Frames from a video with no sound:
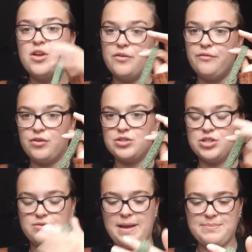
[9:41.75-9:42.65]
for the
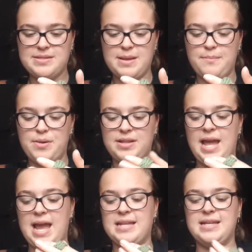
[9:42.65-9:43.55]
straps, but
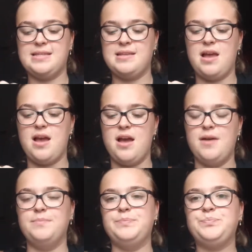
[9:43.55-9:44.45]
I did
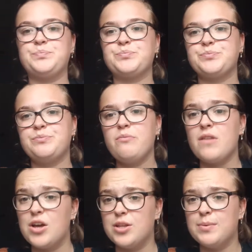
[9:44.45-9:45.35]
a
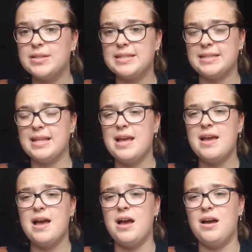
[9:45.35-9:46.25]
double knitted
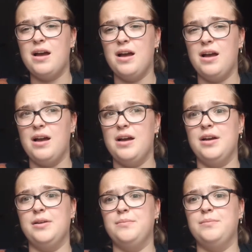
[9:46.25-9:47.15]

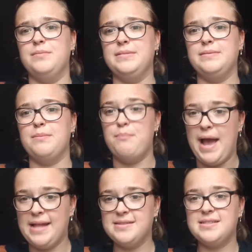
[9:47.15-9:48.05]

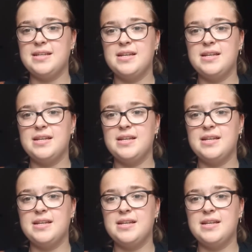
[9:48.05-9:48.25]
band,